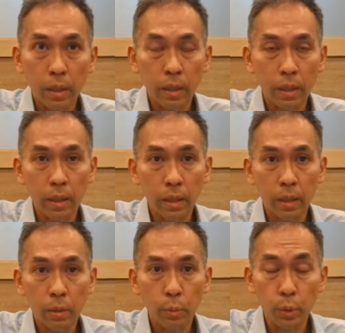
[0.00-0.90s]

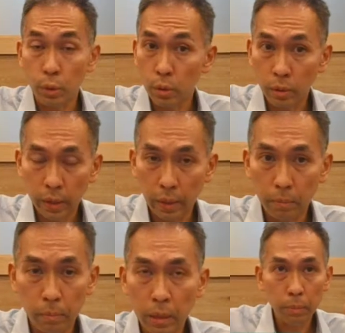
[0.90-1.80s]
uh, which
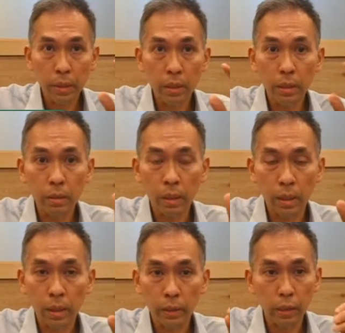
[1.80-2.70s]
can maybe
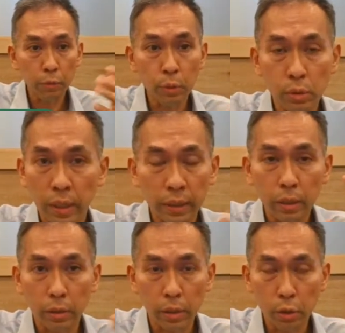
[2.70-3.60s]
uh, give you
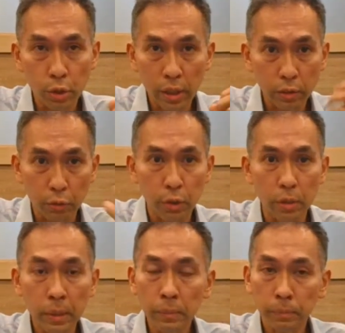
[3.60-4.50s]
second or third chance of
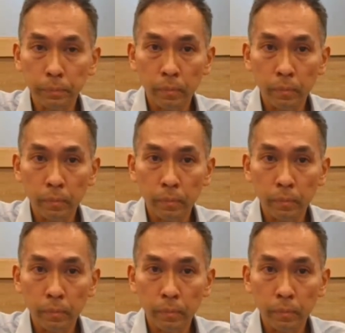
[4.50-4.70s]
treatment.